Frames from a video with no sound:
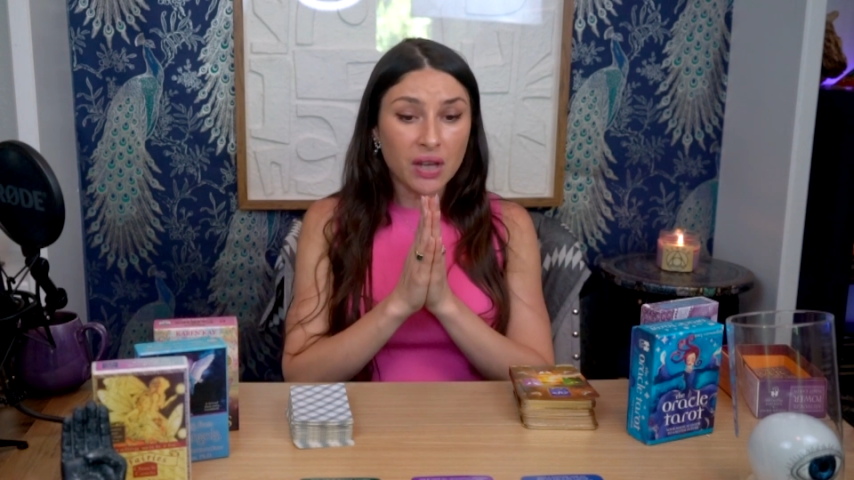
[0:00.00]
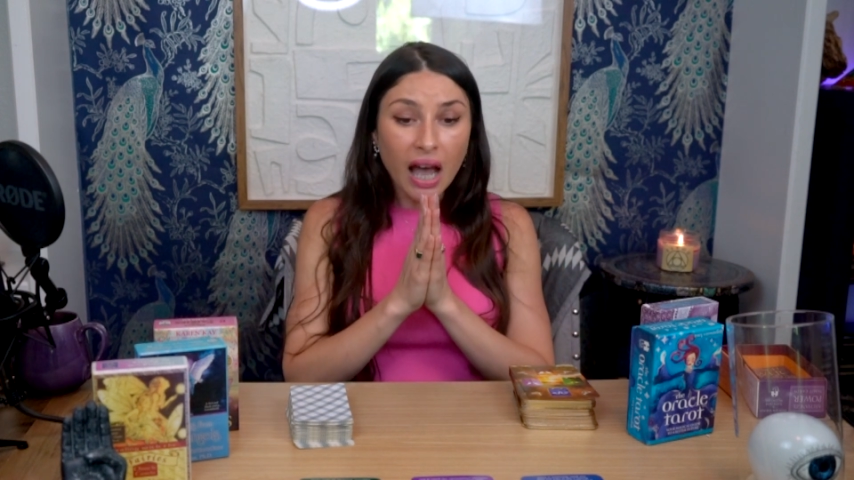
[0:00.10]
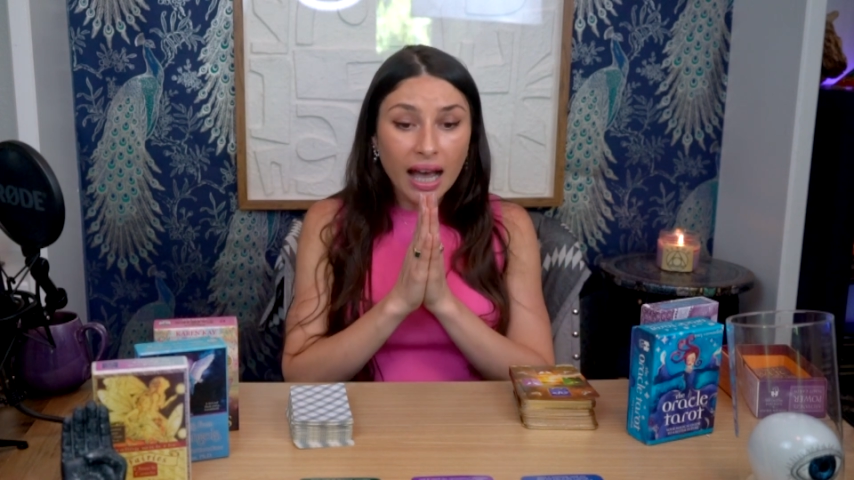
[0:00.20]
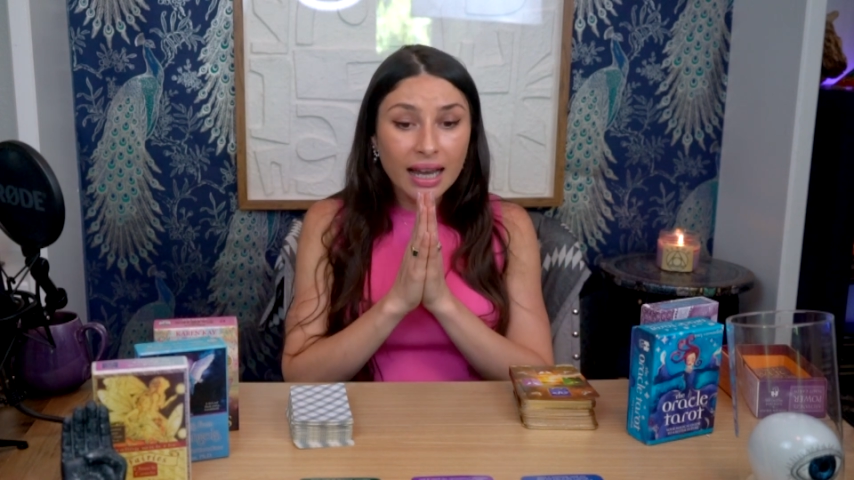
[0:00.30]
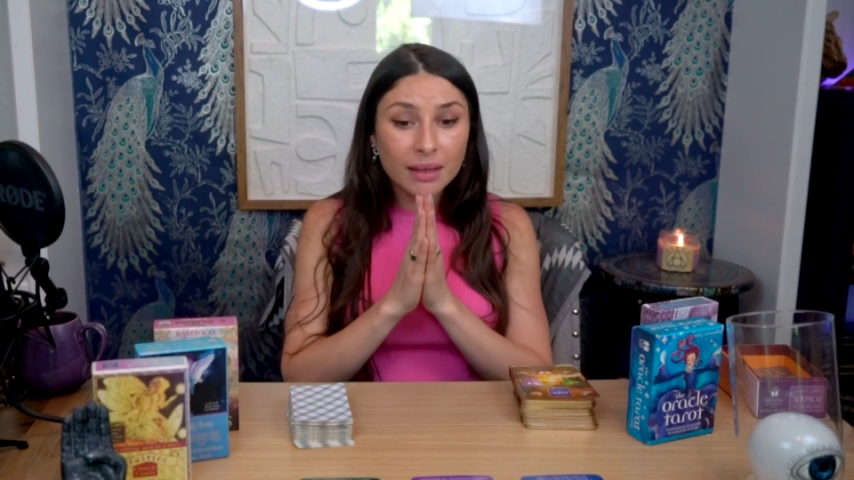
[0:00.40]

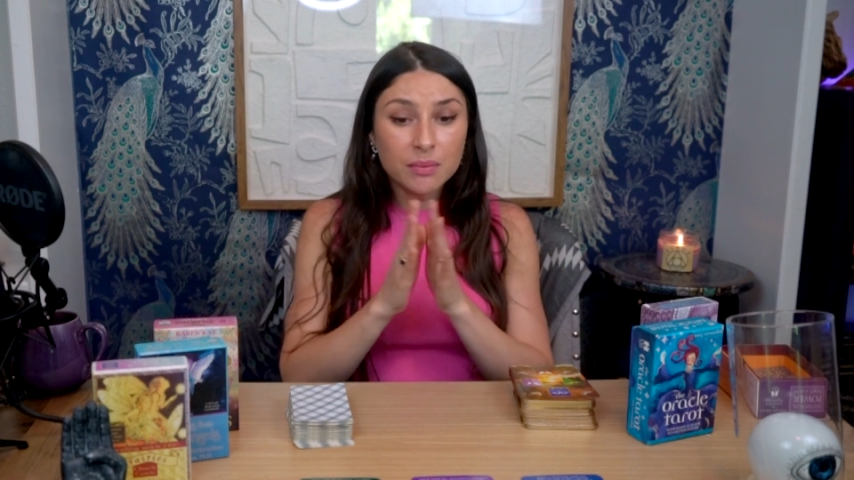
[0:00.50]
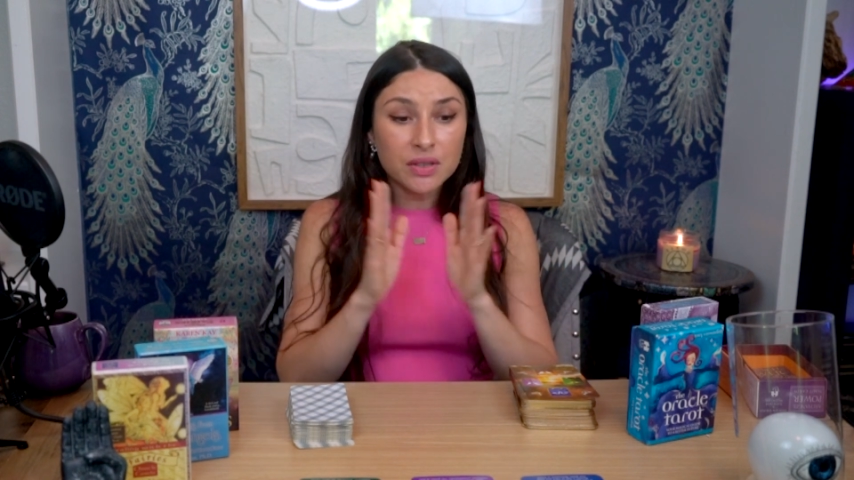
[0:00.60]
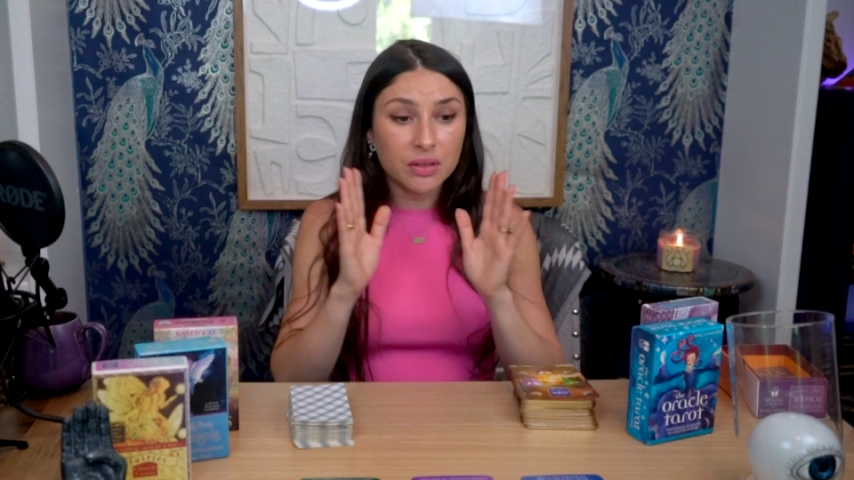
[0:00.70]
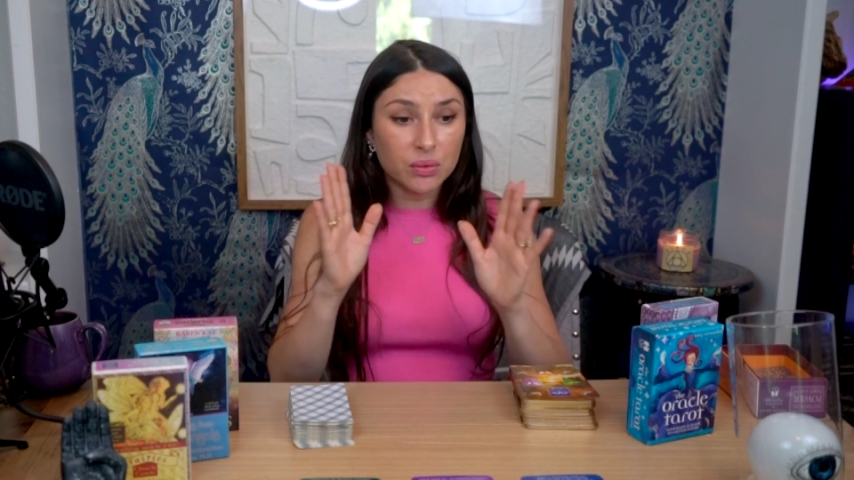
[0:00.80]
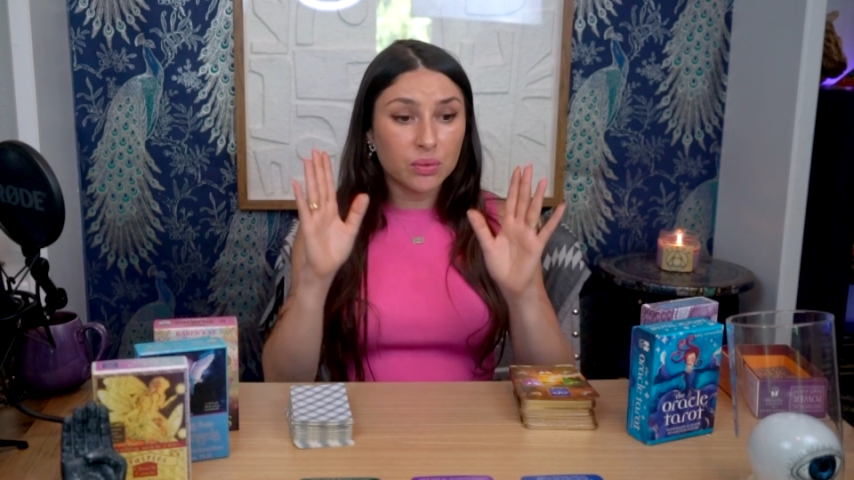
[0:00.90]
time
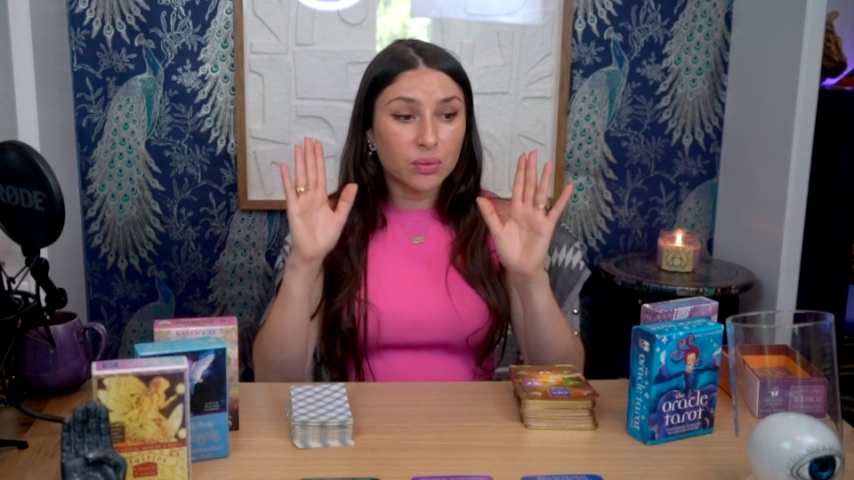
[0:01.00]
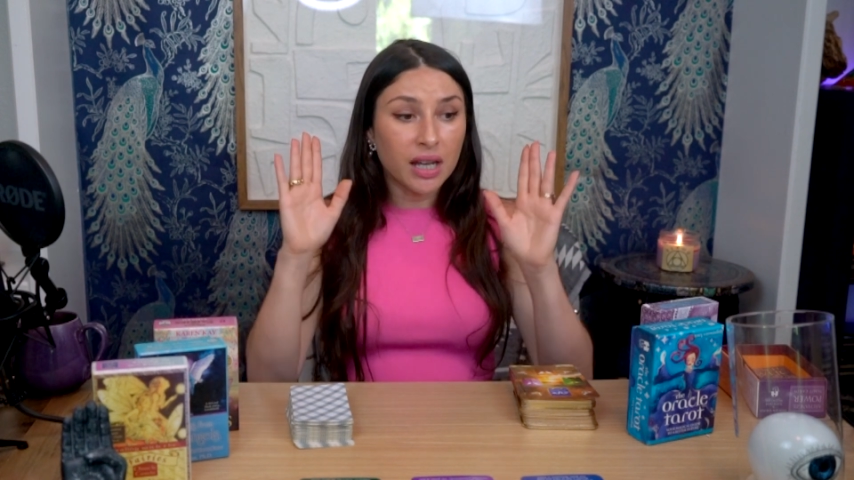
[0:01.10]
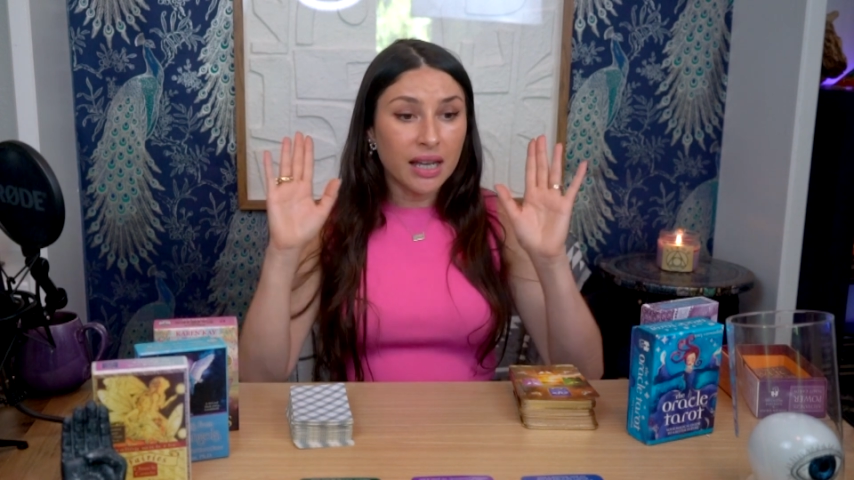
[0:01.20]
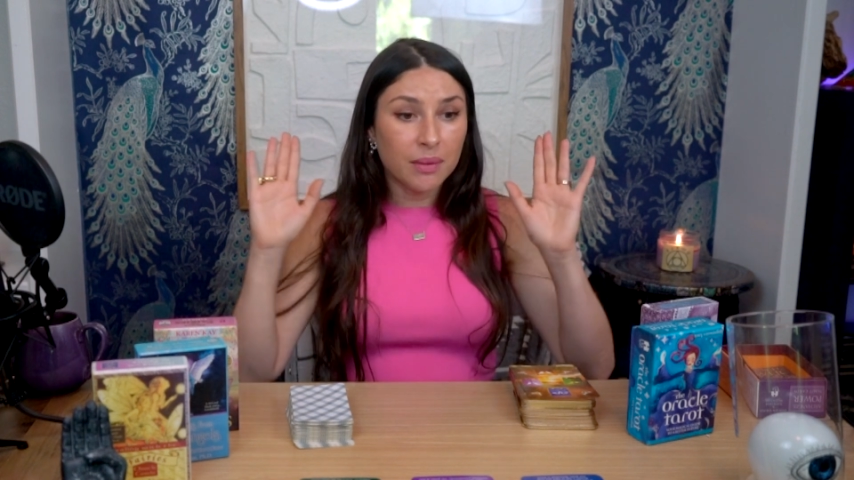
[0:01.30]
to